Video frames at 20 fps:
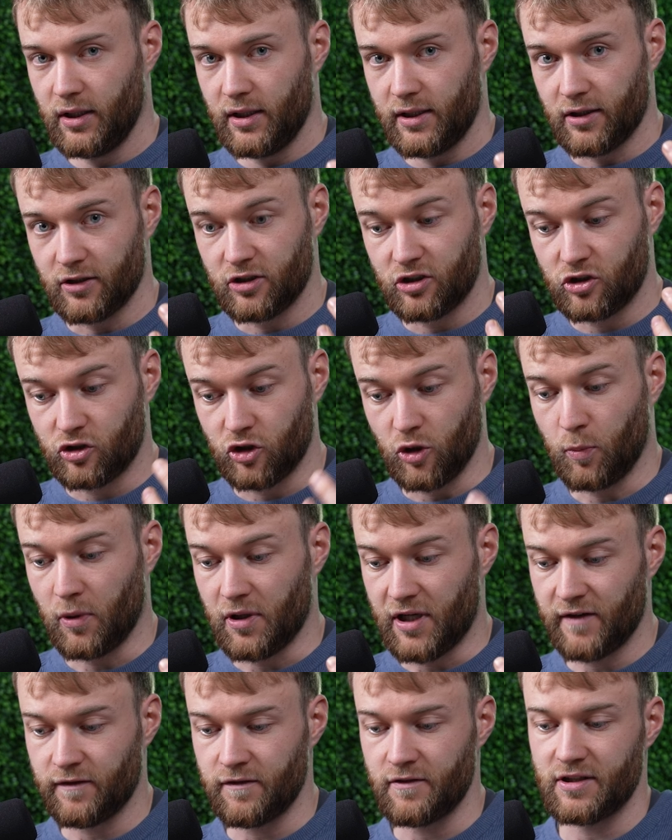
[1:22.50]
They're super
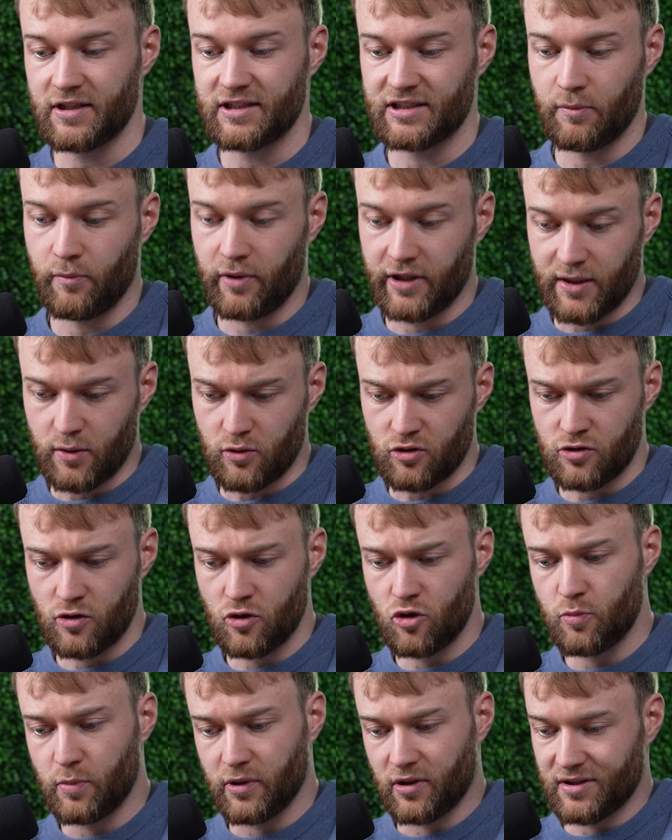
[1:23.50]
different to somebody who's
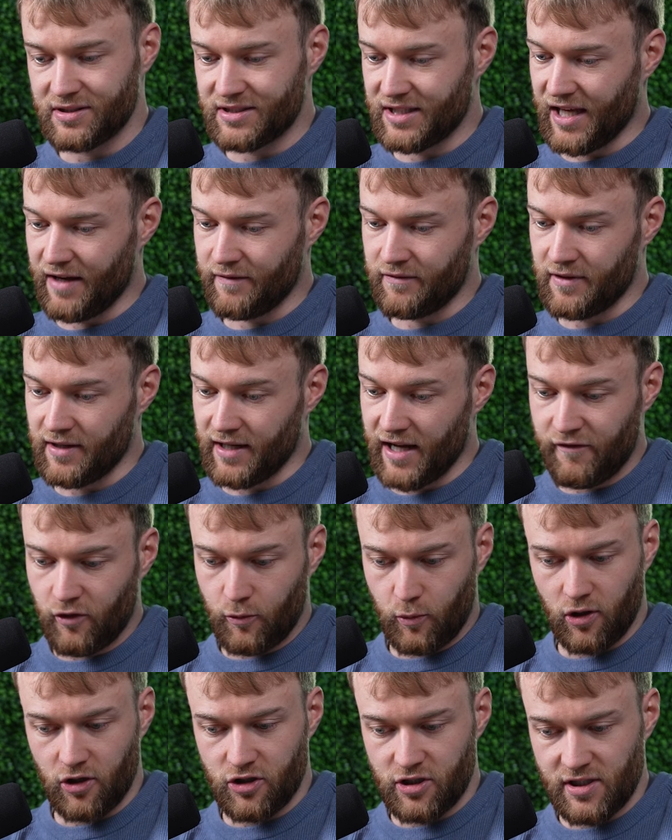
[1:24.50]
new because they have never
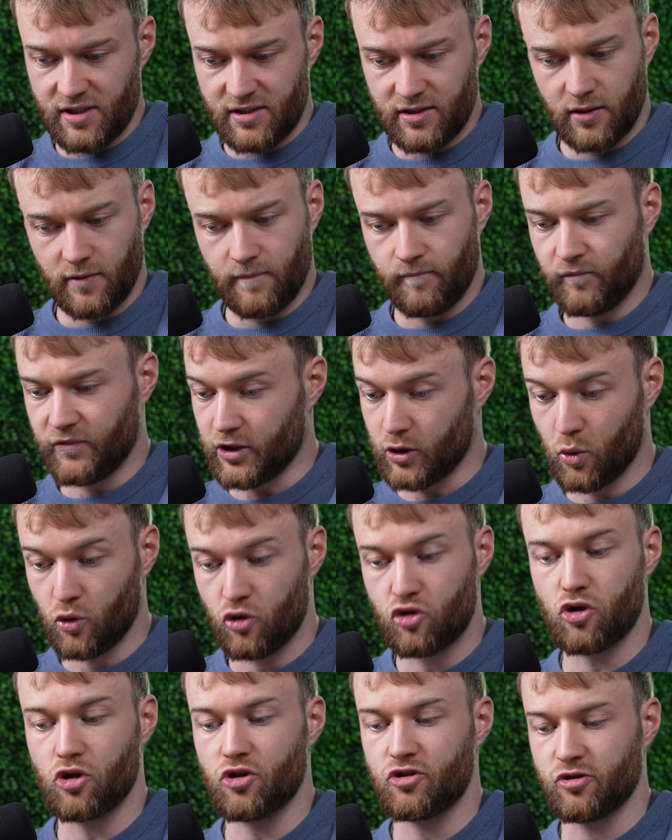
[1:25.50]
purchased. They don't
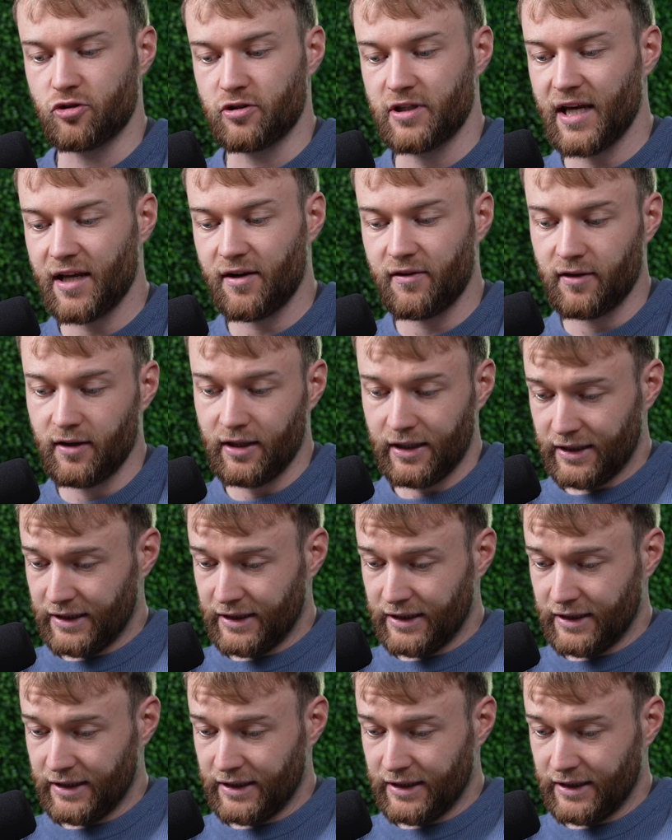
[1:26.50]
trust you yet.